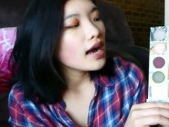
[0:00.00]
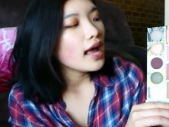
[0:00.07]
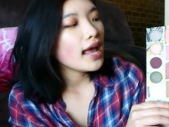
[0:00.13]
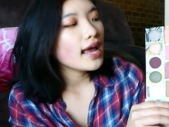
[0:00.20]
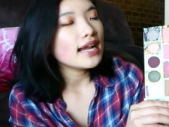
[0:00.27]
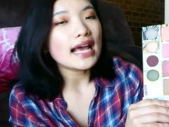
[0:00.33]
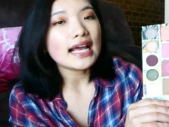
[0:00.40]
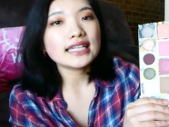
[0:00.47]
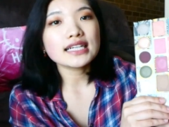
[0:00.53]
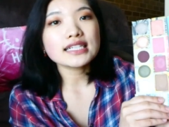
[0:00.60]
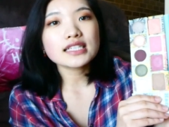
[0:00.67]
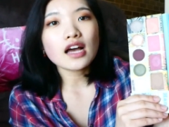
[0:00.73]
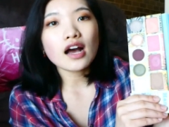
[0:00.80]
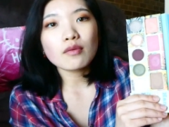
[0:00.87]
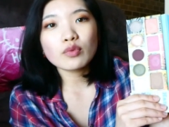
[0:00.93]
And it
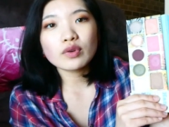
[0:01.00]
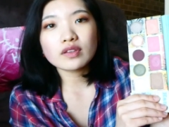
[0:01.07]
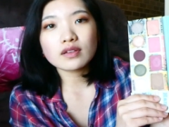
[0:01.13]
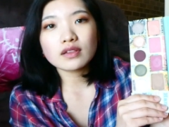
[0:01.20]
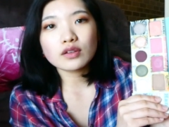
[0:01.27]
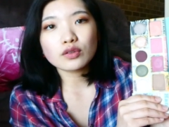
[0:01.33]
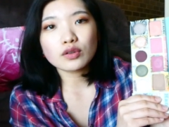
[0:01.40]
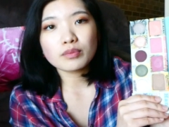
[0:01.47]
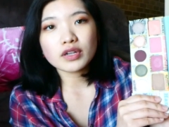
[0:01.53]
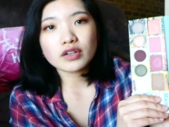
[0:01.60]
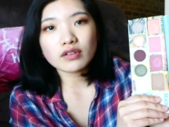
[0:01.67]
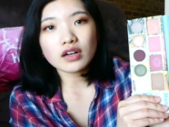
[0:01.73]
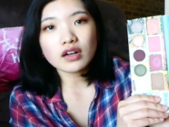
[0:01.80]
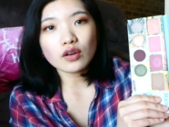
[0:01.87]
does come with a little mirror,